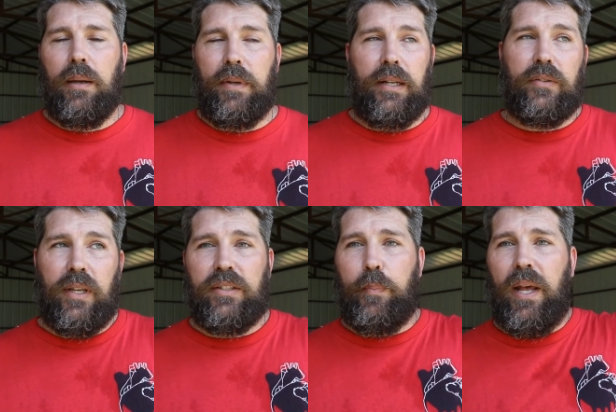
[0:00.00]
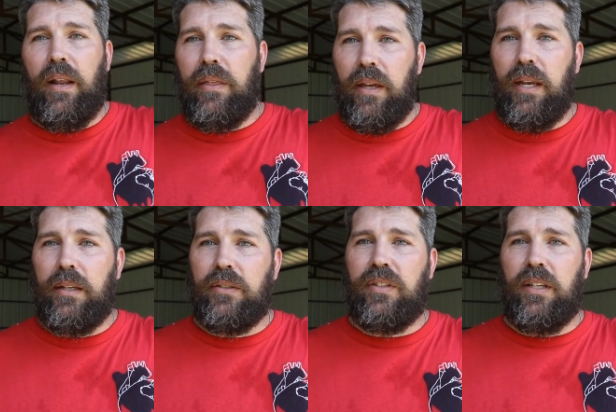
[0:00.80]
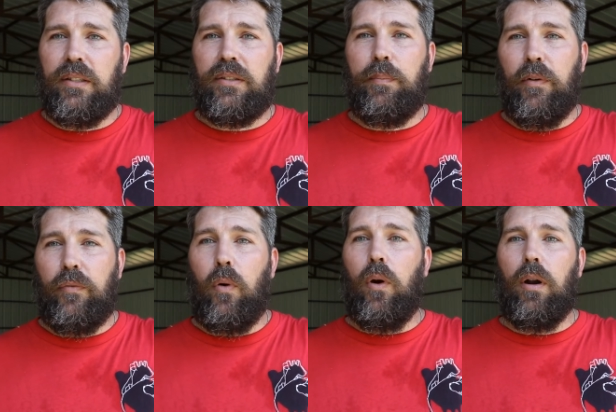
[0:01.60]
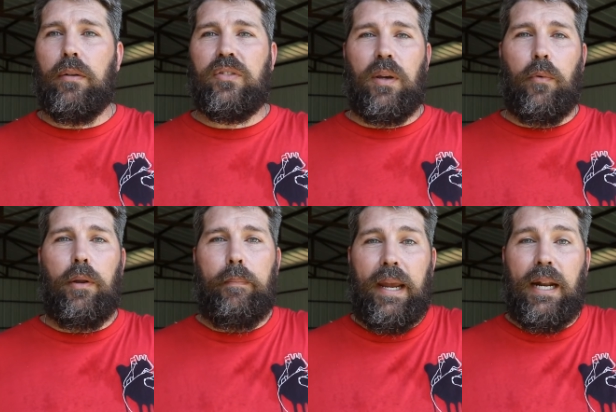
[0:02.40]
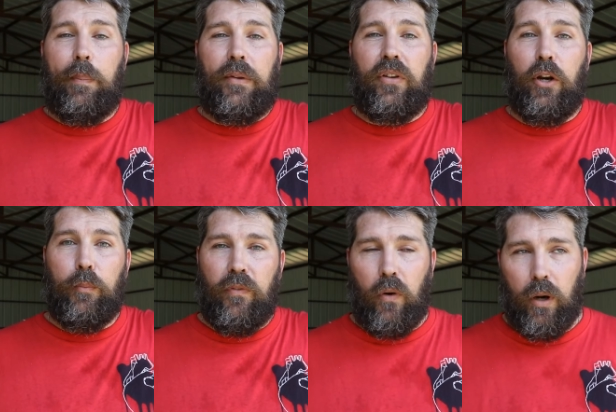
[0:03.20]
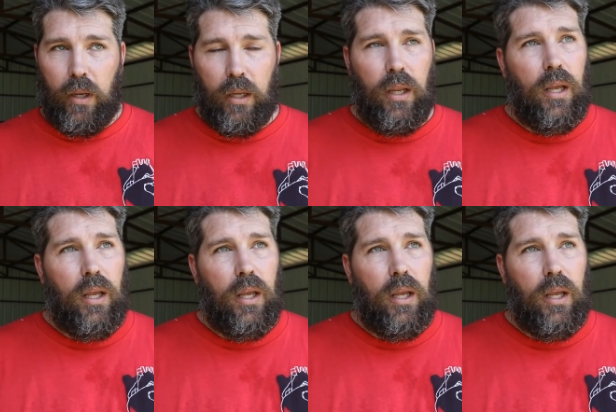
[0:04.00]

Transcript: I mean, it's, it's been a thing since before someone made up a term for it.